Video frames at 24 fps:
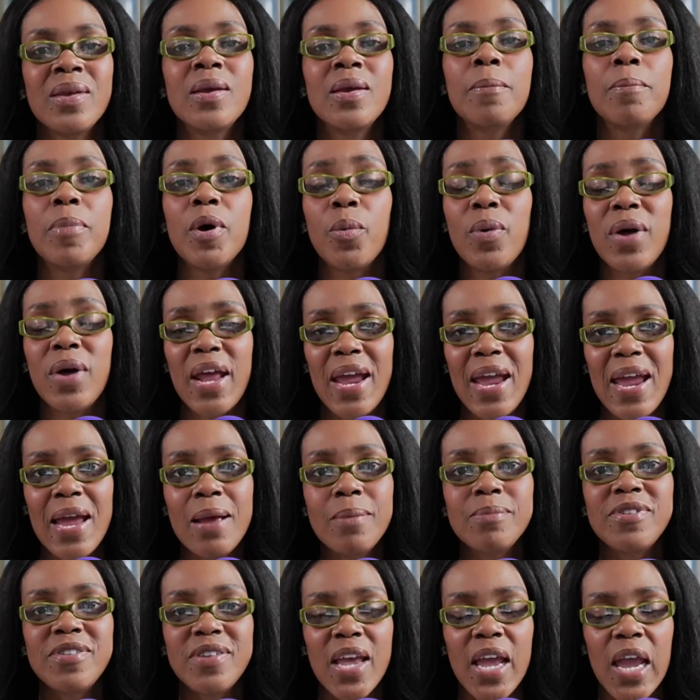But what I am
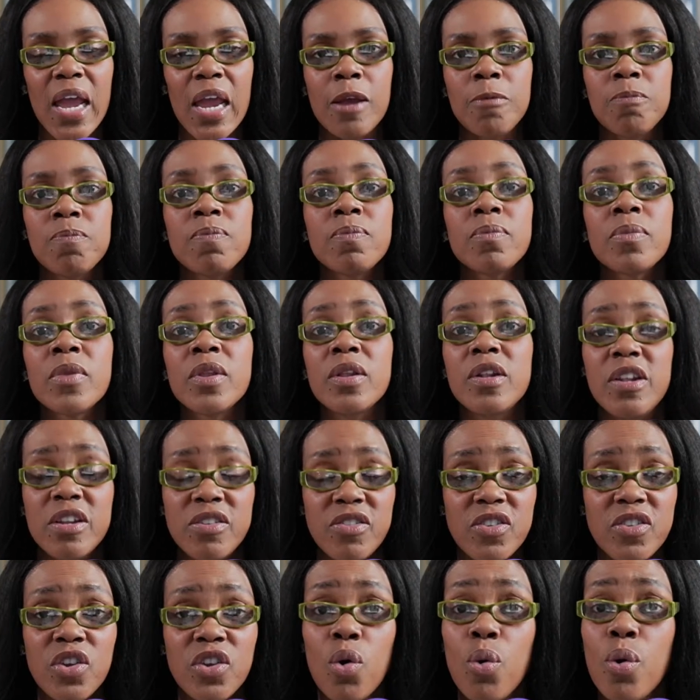saying, this
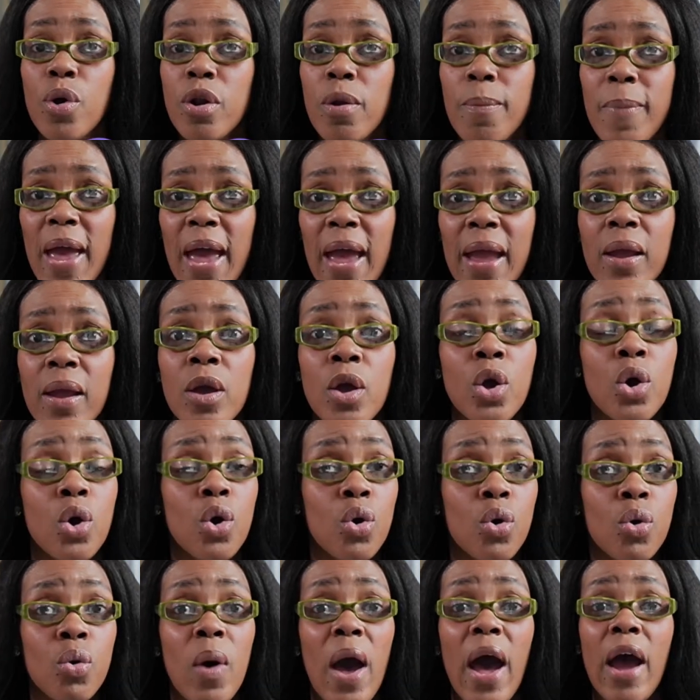is a quarterback
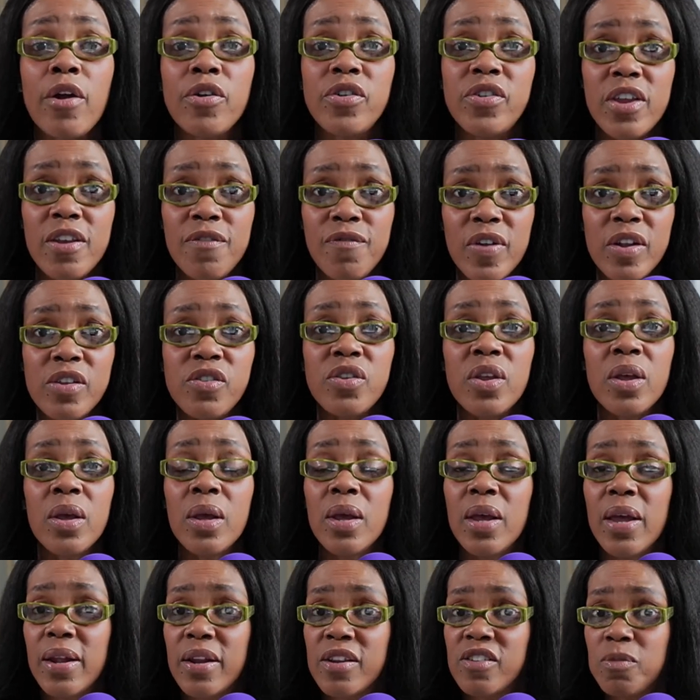who our defense,
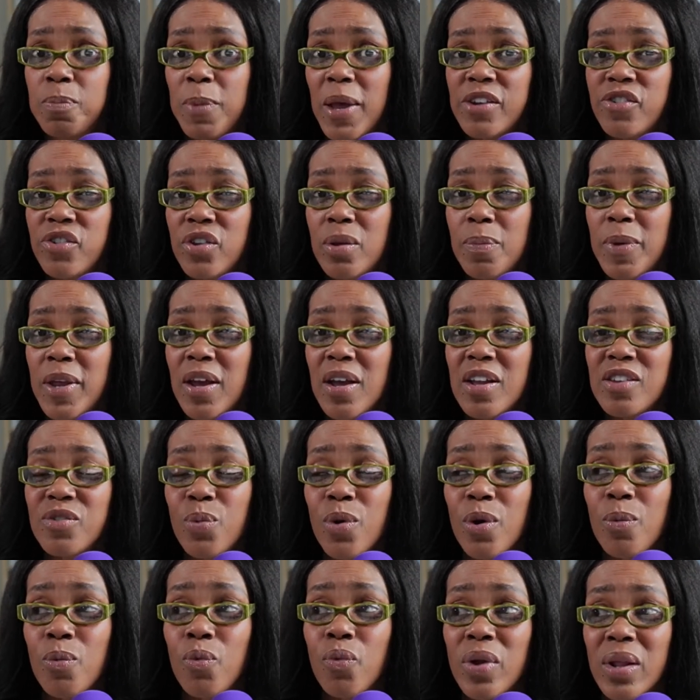and especially because we're
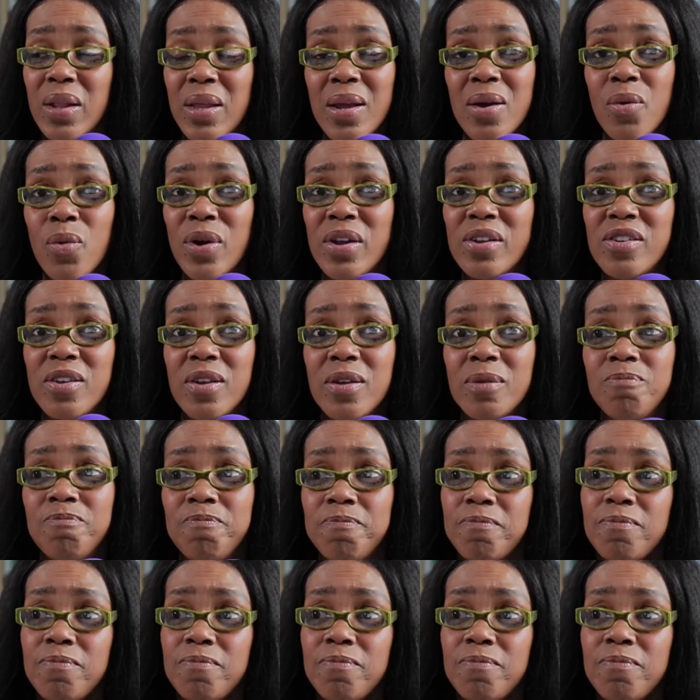really going to,